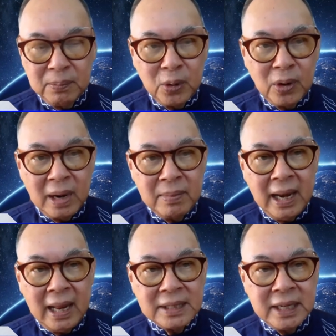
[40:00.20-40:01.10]
Singapore and
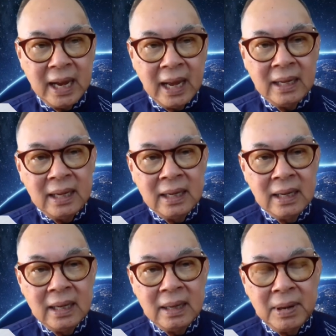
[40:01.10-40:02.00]
Malaysia,
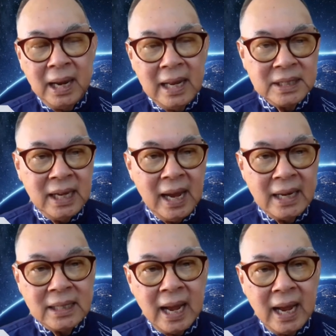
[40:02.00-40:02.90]
Malaysia
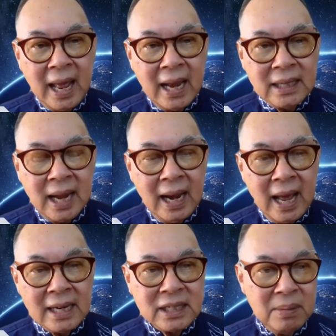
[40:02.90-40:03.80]
and Thailand,
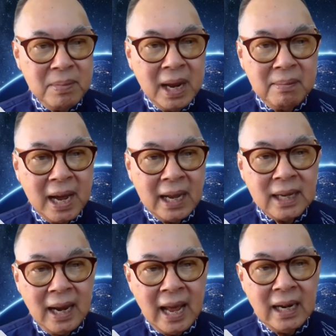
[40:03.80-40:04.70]
Thailand and
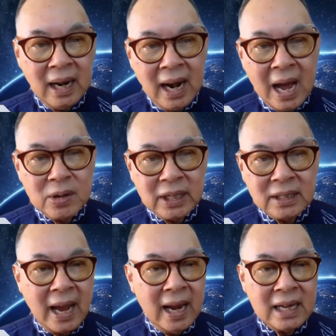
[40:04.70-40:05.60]
Myanmar, Thailand and Laos,
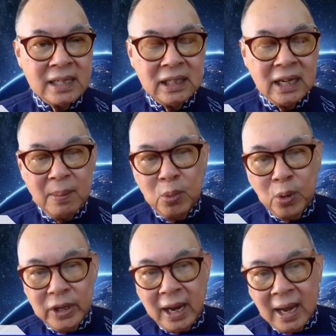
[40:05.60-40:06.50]
and Thailand and
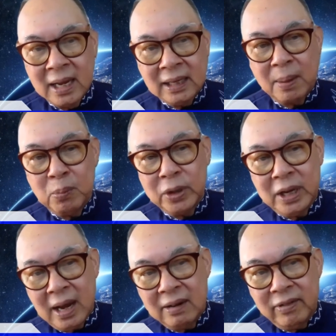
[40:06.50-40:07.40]
Cambodia,
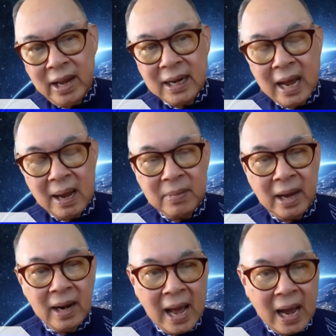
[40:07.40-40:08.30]
Cambodia and
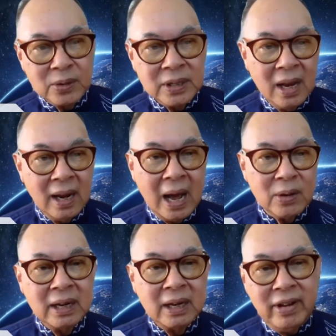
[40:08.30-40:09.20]
Vietnam, and Laos,
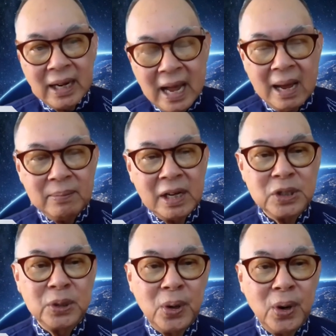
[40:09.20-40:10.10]
Laos and Vietnam,
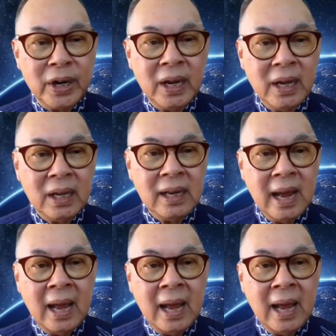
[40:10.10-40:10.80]
and so on.